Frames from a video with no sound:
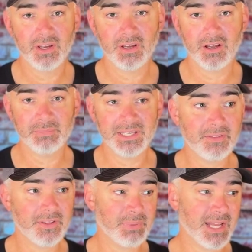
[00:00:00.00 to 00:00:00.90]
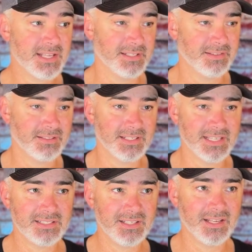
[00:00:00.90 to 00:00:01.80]
um, anything past, I think,
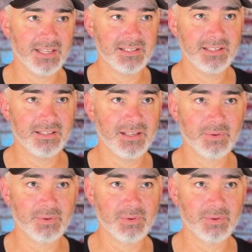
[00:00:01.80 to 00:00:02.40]
1990,